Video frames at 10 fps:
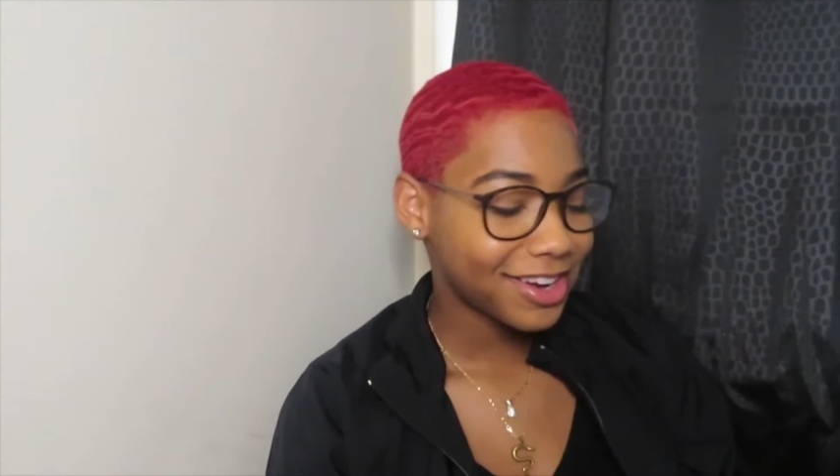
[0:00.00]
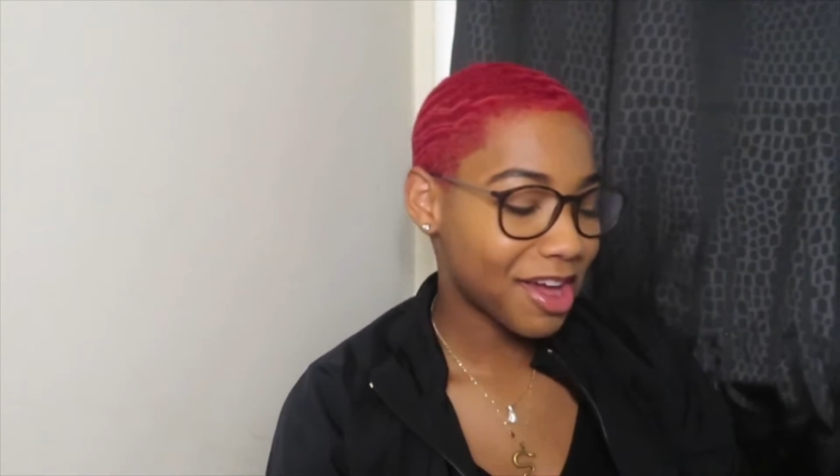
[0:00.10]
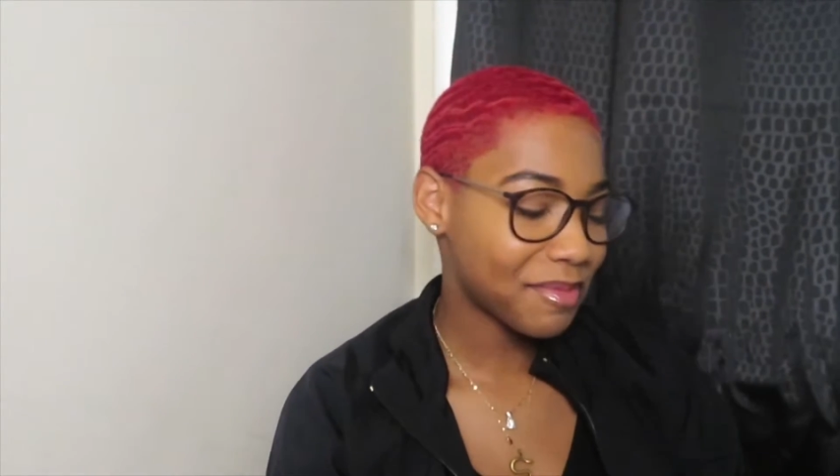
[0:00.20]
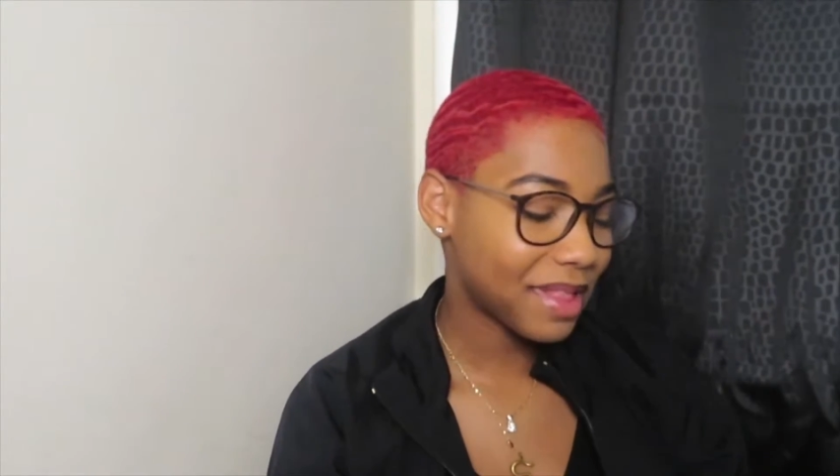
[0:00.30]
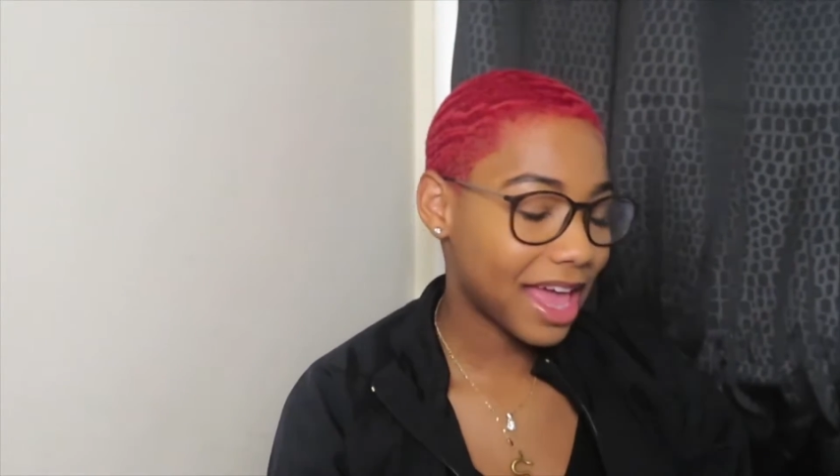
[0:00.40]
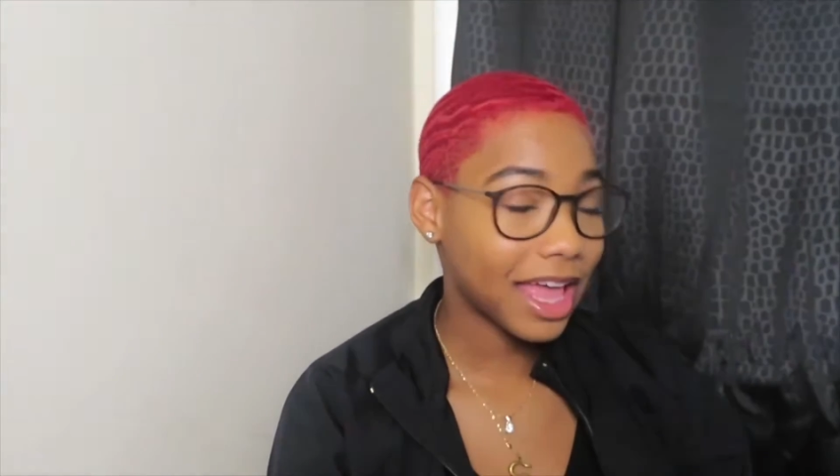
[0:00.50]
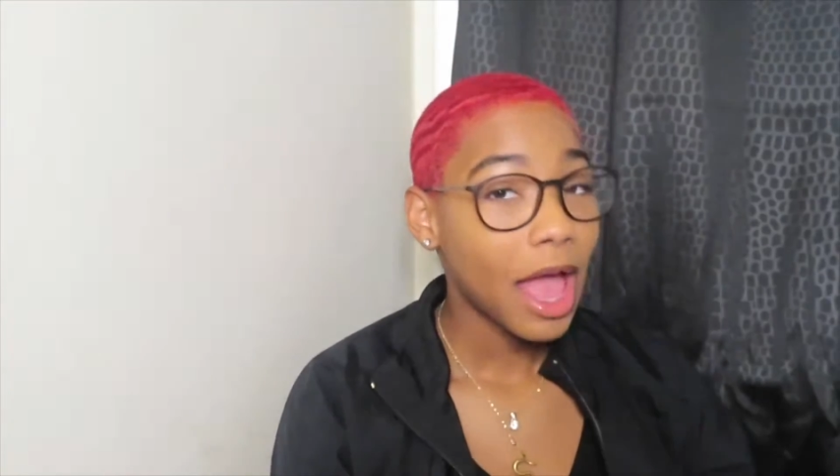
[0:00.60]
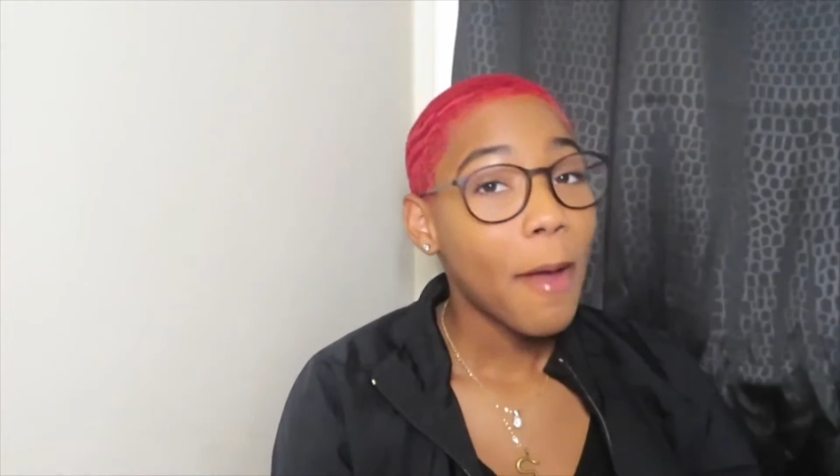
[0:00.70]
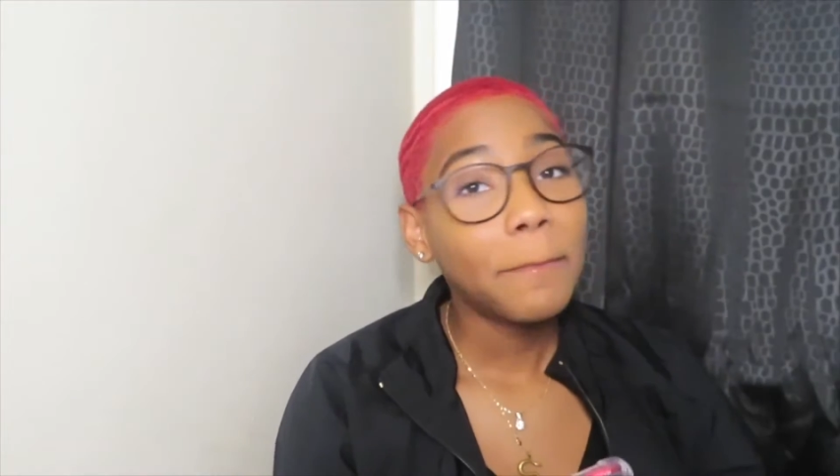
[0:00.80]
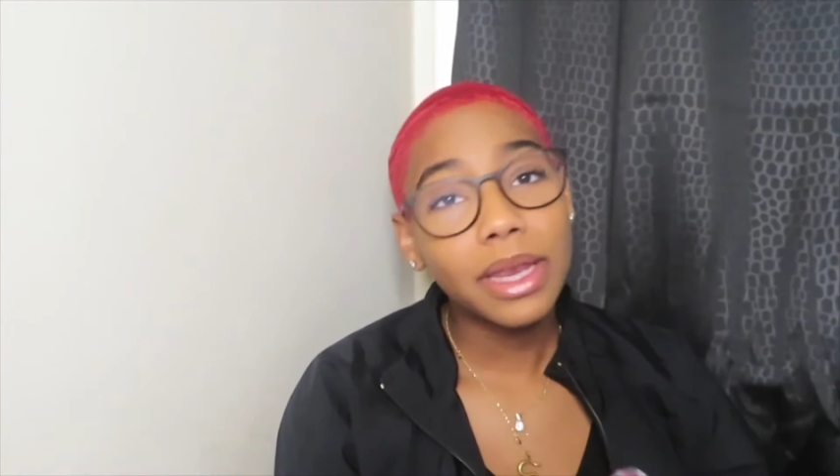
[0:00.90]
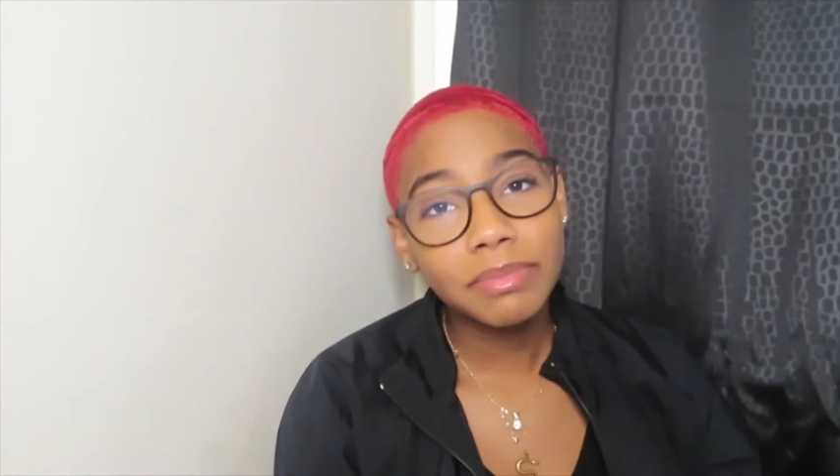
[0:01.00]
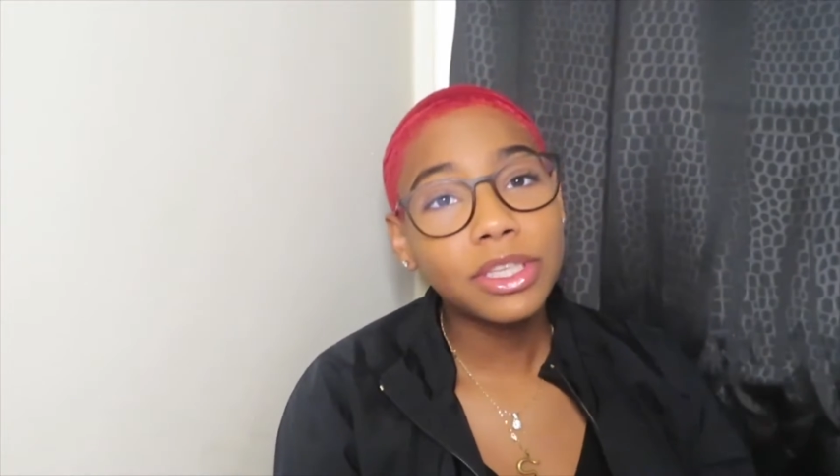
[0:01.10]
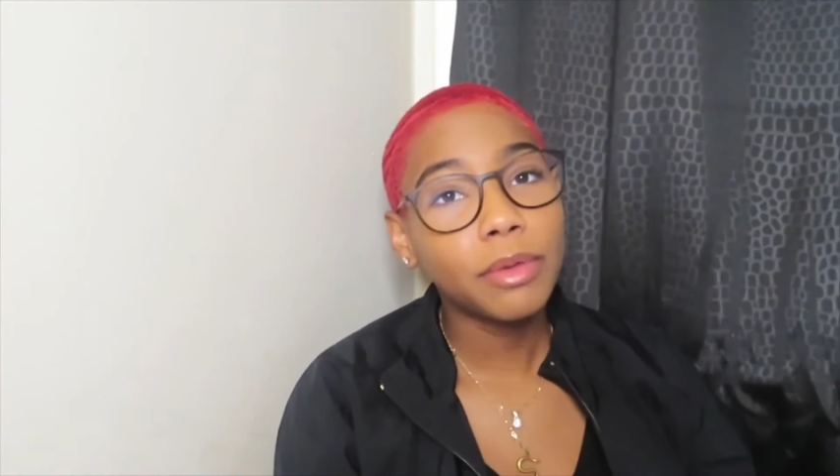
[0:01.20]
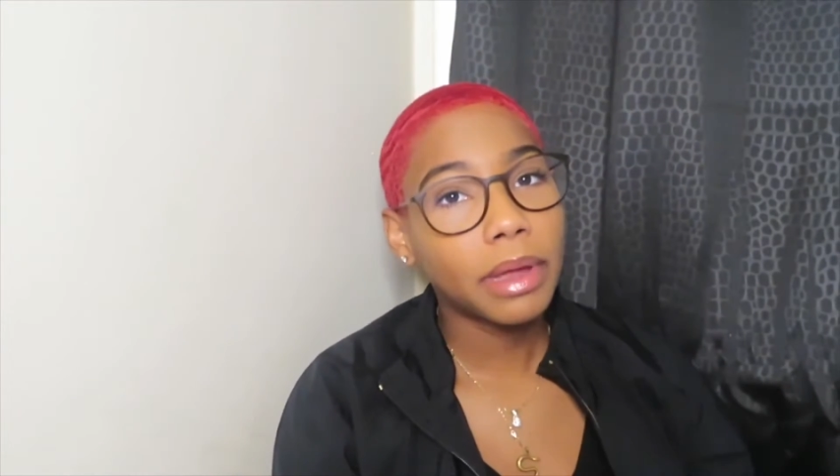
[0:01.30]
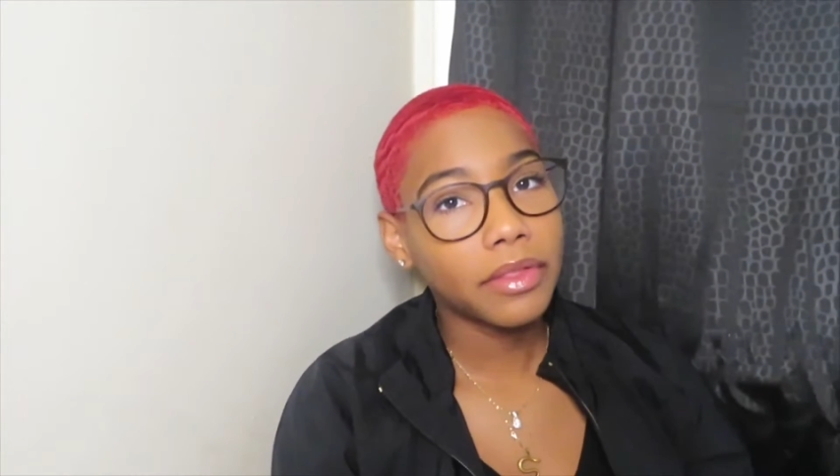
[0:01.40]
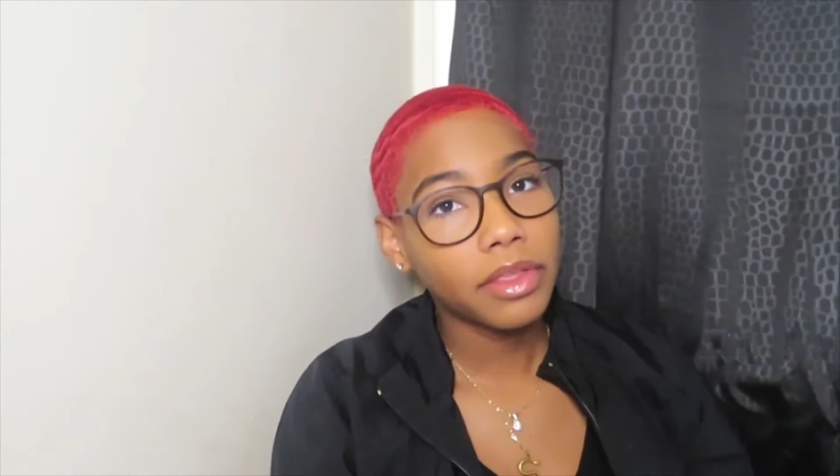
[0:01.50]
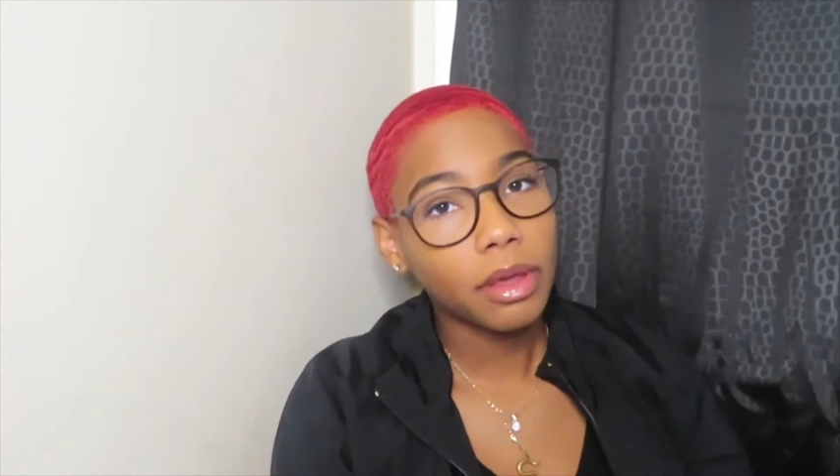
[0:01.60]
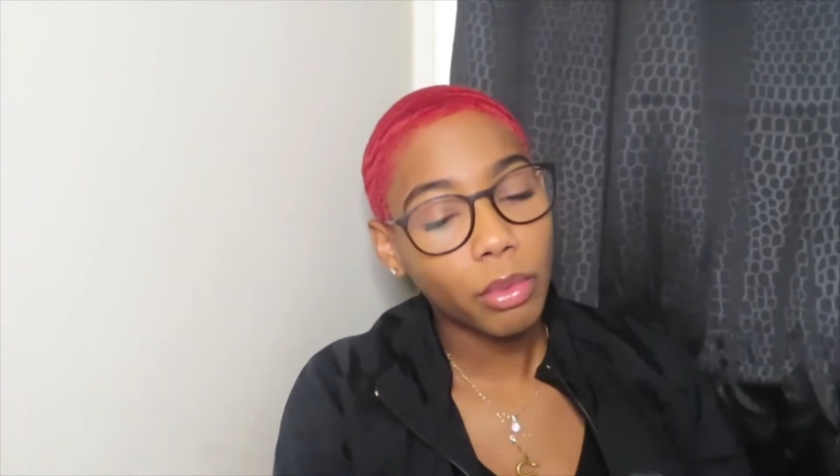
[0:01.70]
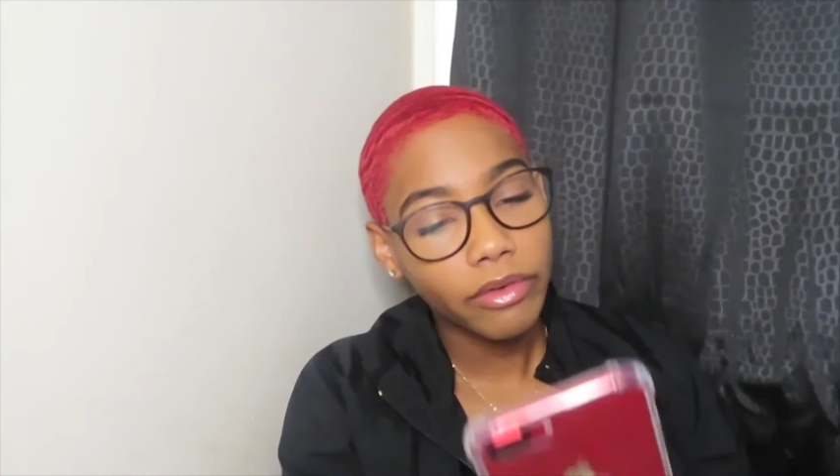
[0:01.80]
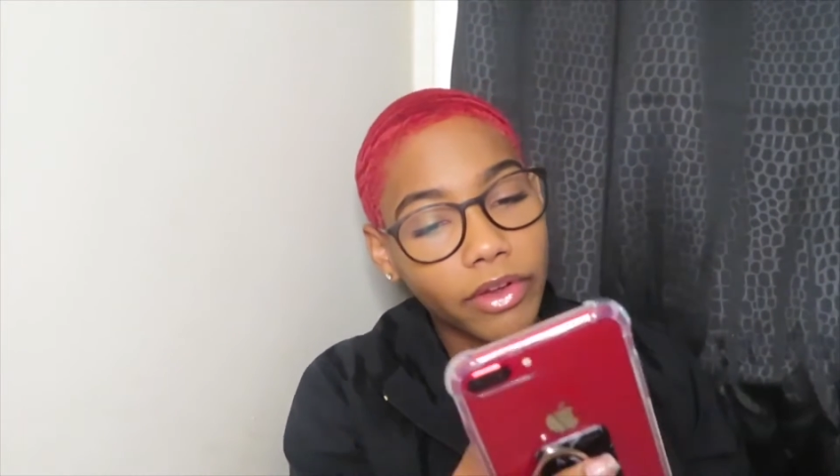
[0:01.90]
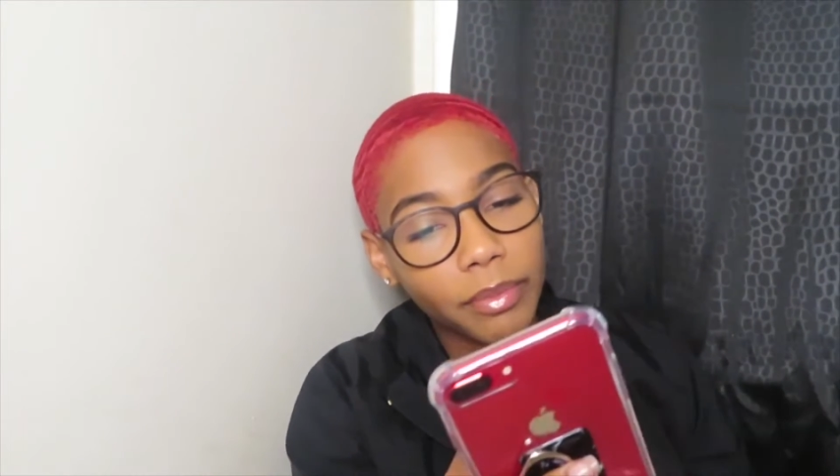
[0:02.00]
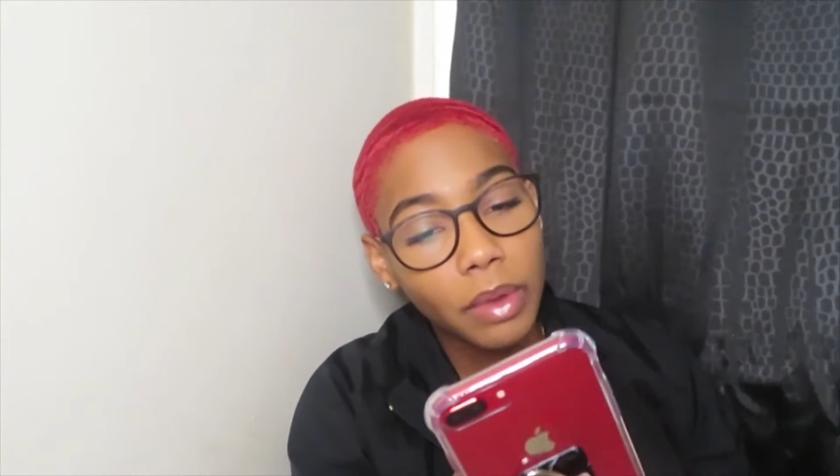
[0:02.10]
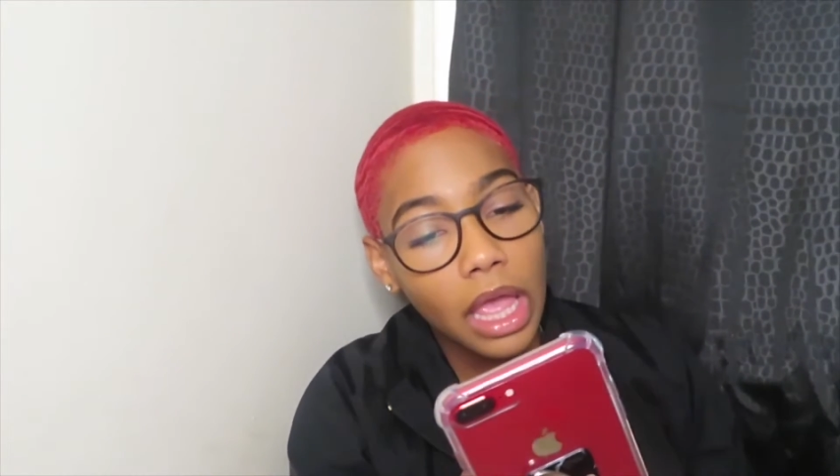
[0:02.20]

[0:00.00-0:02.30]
No, I'm playing. But I'm still better than your boyfriend.